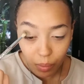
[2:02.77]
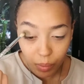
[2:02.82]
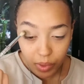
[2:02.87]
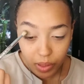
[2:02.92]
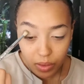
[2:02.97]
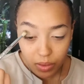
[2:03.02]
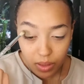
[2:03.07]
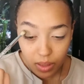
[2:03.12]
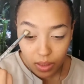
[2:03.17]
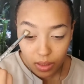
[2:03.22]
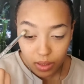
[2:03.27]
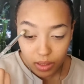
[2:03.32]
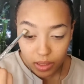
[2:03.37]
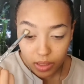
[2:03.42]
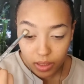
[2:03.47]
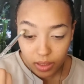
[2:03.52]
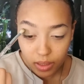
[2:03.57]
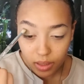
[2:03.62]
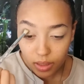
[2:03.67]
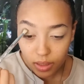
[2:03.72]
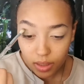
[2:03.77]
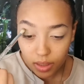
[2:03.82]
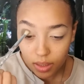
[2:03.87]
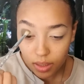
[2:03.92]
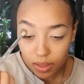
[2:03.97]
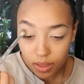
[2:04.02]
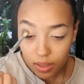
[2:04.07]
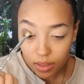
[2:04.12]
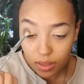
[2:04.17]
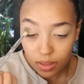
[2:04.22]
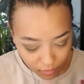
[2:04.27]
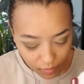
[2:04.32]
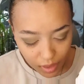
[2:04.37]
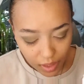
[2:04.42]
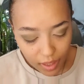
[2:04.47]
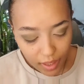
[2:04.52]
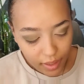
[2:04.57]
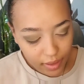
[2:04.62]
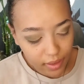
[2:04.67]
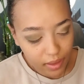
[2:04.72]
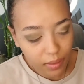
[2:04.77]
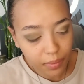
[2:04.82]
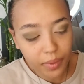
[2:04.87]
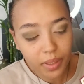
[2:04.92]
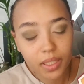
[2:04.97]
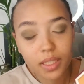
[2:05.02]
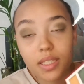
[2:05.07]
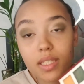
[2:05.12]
be using glitter. And then I'm gonna